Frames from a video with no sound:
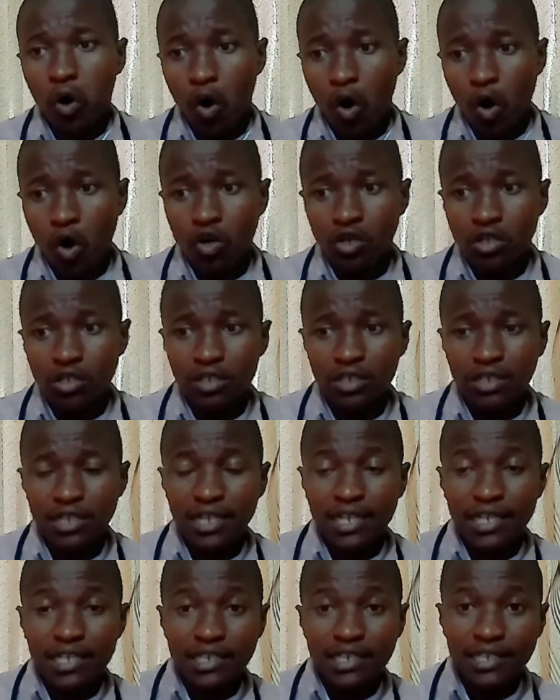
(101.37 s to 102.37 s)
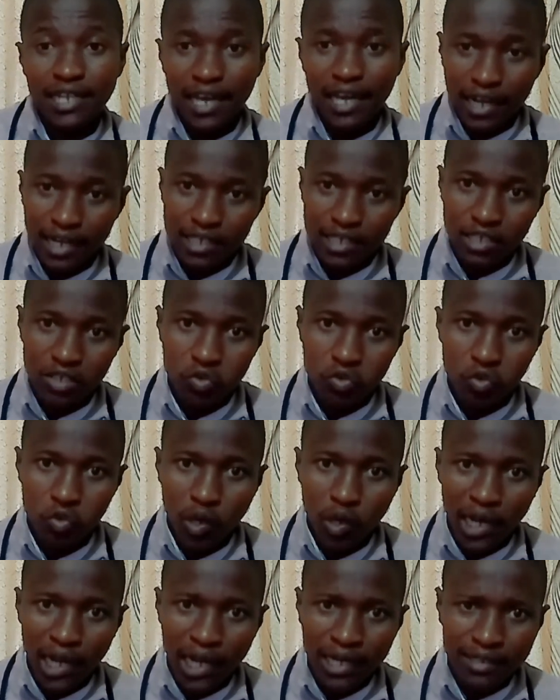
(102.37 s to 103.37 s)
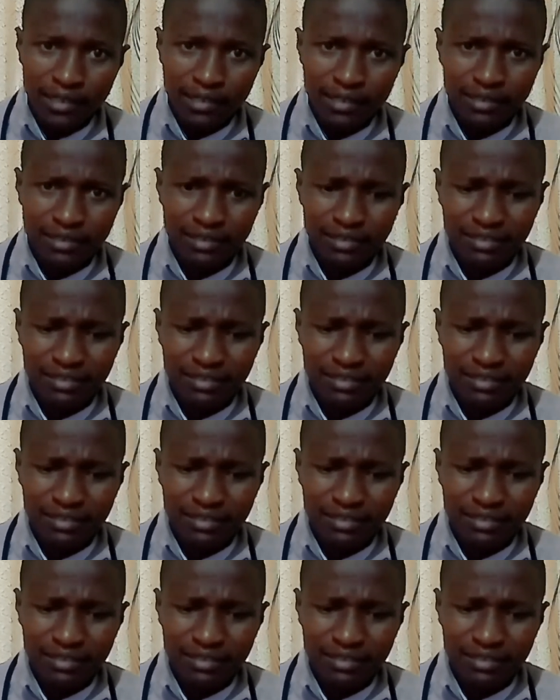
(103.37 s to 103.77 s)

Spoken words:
or directly to your lungs.